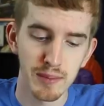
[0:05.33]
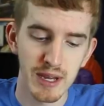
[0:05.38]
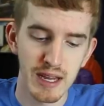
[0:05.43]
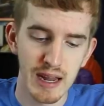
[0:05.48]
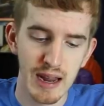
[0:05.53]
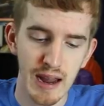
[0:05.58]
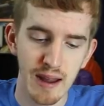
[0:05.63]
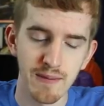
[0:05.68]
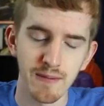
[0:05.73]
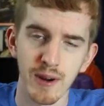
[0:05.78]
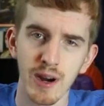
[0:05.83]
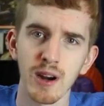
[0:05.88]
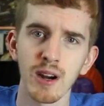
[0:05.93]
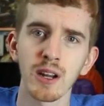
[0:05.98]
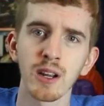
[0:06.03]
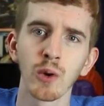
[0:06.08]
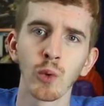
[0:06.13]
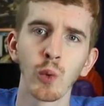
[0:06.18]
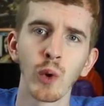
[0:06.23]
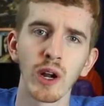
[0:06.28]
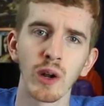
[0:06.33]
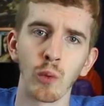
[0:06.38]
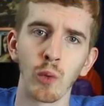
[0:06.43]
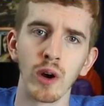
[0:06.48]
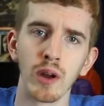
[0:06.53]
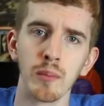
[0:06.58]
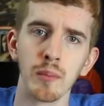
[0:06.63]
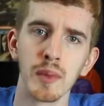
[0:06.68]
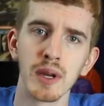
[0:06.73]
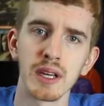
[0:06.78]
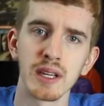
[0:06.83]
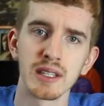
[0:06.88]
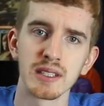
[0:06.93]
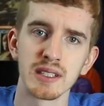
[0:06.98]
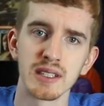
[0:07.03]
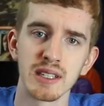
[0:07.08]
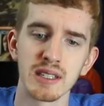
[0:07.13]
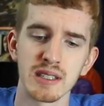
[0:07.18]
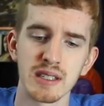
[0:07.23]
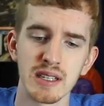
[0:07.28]
to be a very quick one because
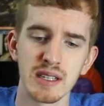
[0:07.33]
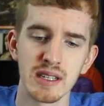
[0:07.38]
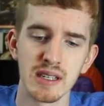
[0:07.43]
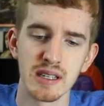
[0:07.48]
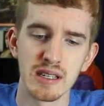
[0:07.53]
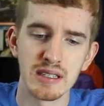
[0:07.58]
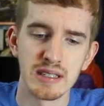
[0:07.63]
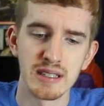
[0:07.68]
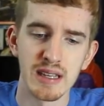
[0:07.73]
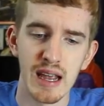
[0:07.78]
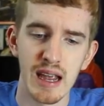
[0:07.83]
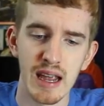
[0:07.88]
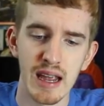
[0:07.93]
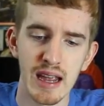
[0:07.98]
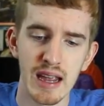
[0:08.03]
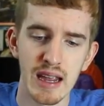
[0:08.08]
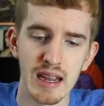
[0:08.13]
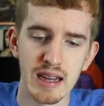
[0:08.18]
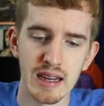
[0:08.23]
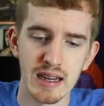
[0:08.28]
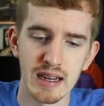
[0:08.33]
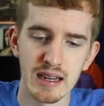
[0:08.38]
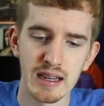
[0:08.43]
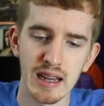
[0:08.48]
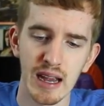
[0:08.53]
this is a